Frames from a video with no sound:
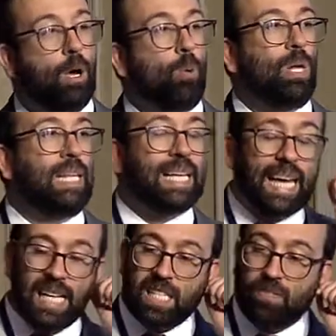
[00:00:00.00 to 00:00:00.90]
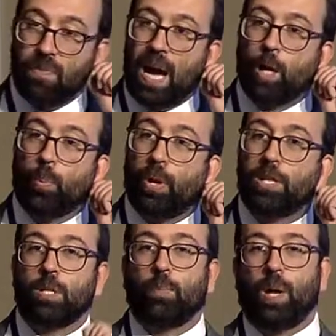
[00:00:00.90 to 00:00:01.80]
Well, in the case of
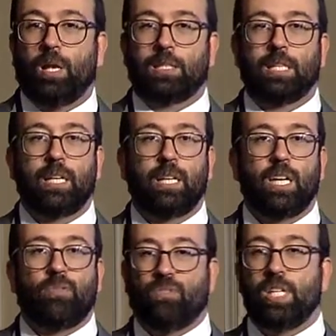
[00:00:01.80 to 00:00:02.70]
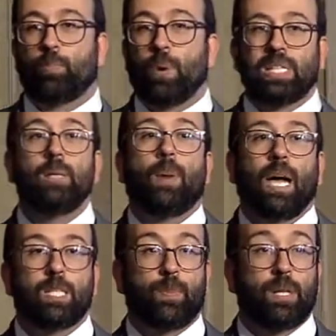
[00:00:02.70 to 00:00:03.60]
macroprudential policy, if these present
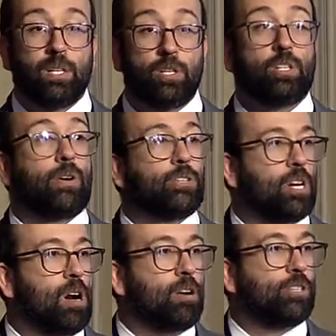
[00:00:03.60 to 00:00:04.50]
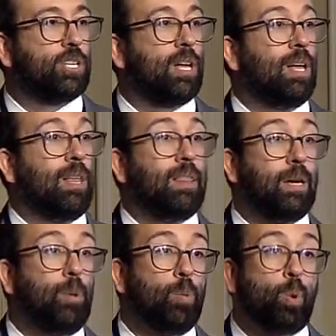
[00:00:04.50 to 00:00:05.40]
bias politicians are in charge, they
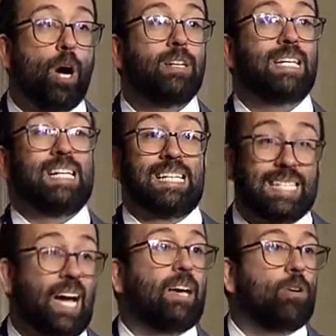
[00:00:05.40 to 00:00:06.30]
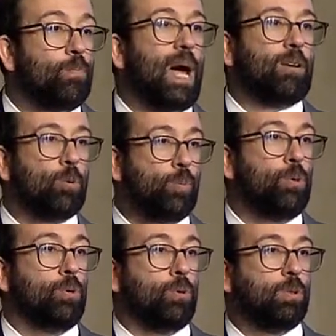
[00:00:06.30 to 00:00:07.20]
will want tighter macro
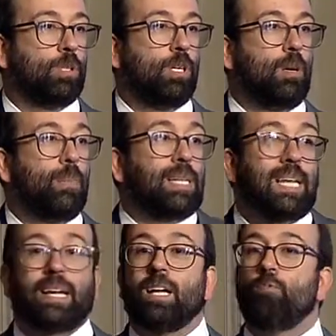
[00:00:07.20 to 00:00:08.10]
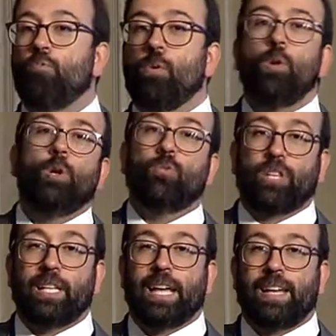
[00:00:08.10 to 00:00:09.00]
pru because I can roll over
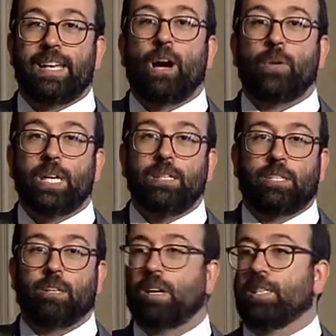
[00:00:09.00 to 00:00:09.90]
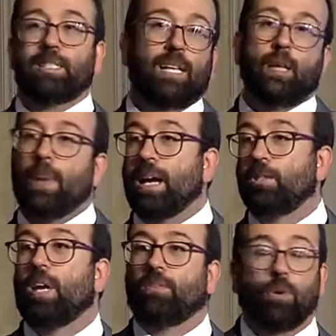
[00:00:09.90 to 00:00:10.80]
the debt now easier. I just tell the banks
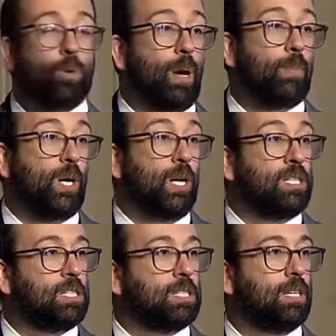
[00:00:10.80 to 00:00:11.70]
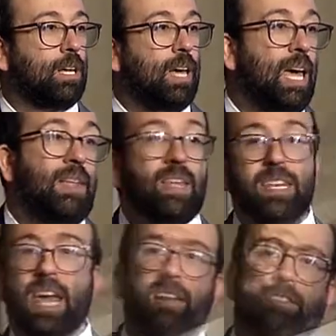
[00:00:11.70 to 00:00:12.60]
you have to hold my bonds. And then,
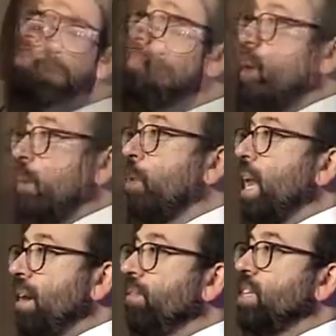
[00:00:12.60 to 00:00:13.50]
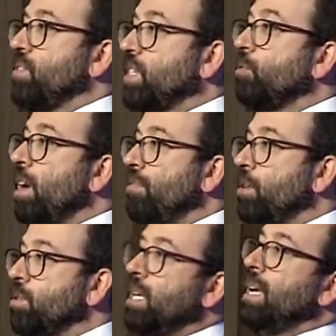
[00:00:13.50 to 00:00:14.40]
yes, tomorrow I'm going to have less fiscal
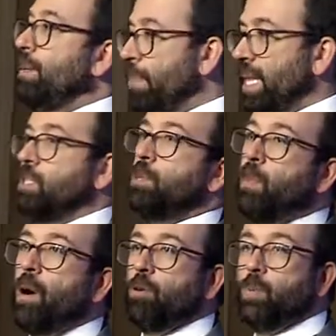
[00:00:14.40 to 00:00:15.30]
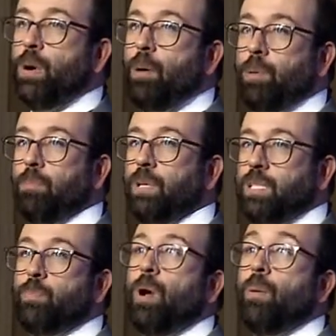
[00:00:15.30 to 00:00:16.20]
revenues, but that's tomorrow's problem. That's
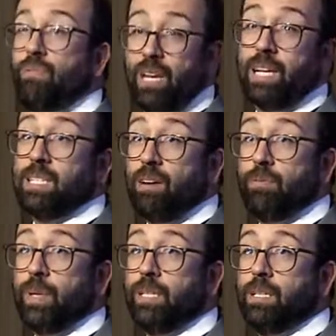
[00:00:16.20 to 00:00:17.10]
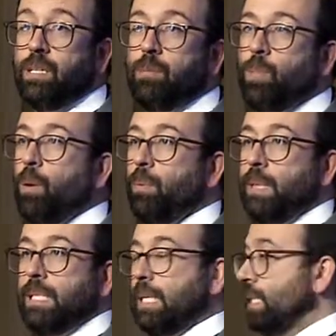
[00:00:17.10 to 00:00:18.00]
the problem of the next government,
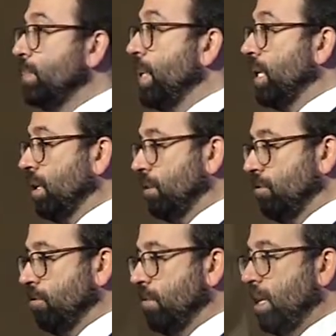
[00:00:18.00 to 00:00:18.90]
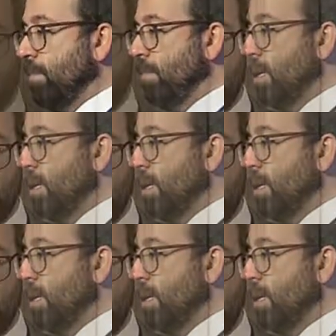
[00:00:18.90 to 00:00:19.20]
probabilistically speaking. Okay?